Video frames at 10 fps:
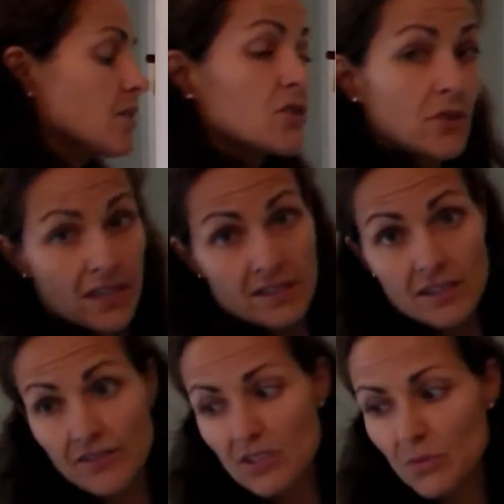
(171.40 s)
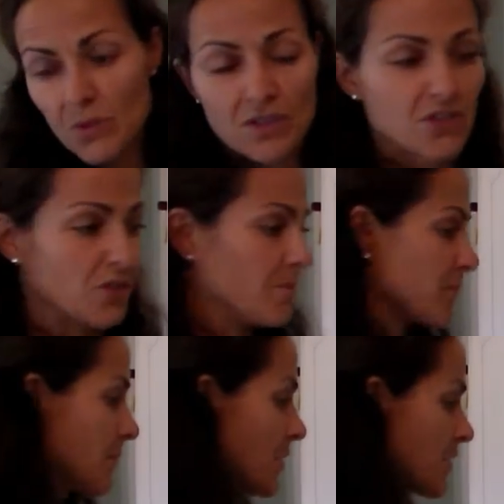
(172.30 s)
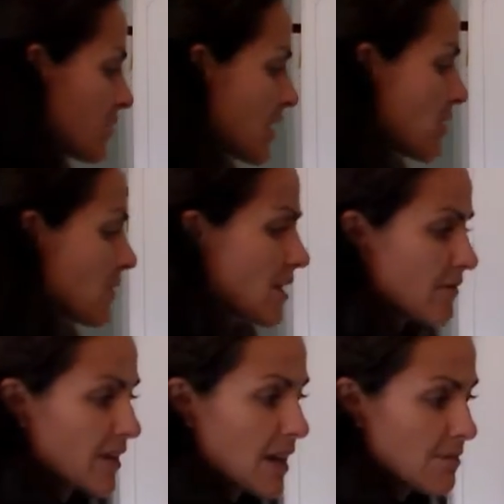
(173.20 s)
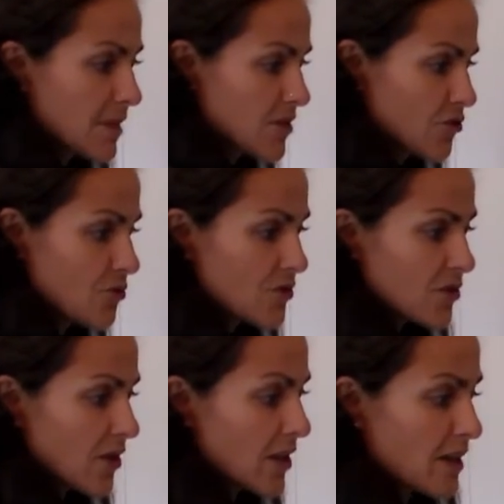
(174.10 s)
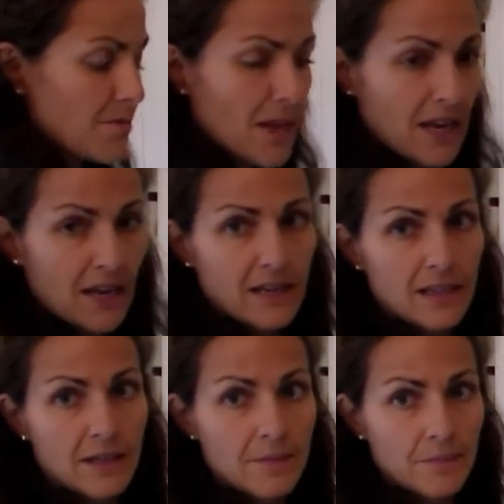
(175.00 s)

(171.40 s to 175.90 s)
So that's the difference between the two. So now I've got my juice already made.